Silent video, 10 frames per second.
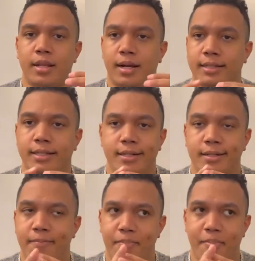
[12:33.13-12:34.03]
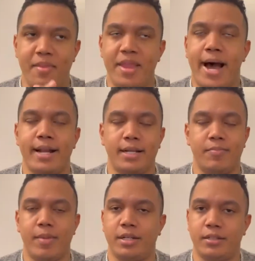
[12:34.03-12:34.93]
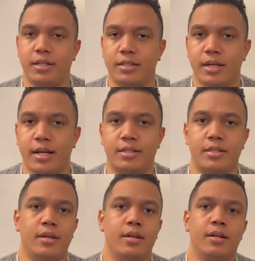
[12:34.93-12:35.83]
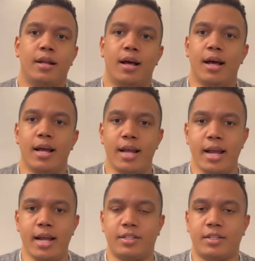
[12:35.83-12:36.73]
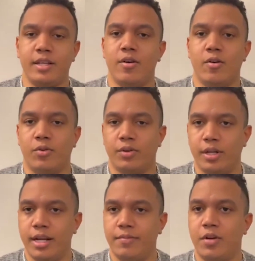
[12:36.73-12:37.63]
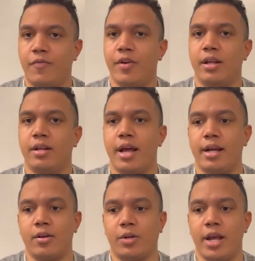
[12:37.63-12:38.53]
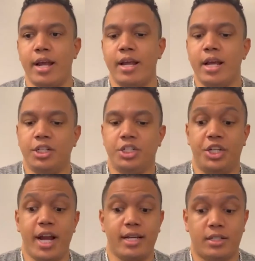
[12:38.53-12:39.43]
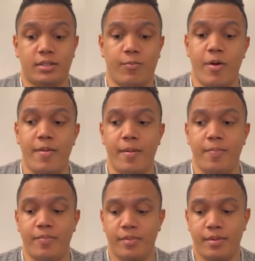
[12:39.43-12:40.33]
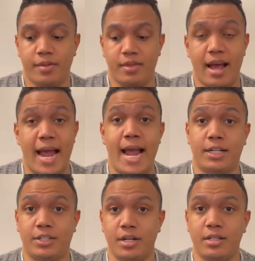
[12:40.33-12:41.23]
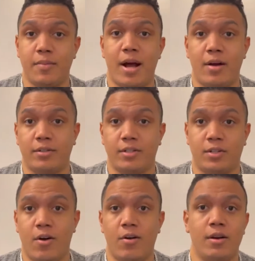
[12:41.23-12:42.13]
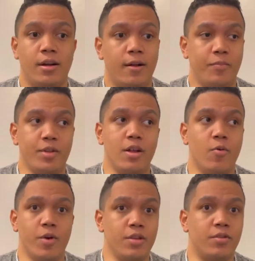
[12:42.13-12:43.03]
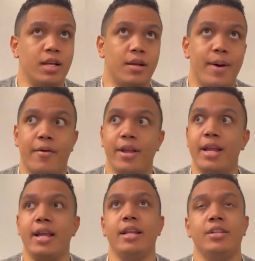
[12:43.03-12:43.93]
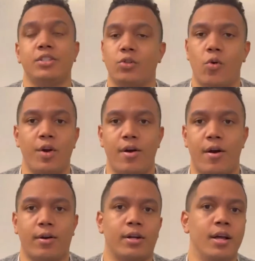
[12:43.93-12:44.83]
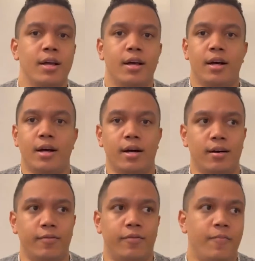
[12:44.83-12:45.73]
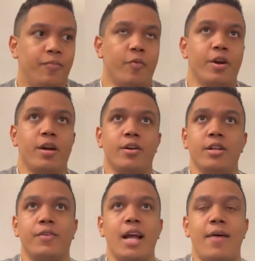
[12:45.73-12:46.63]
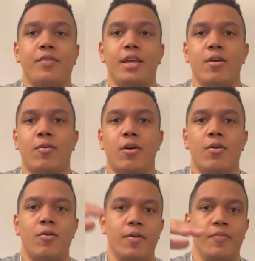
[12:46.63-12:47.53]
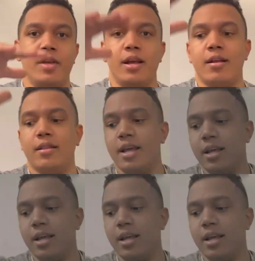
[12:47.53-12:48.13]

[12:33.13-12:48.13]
and not as much success. It still leaves you feeling like, okay, just when the action is about to start, you know, when you think about any story arc of where you've got the hero and then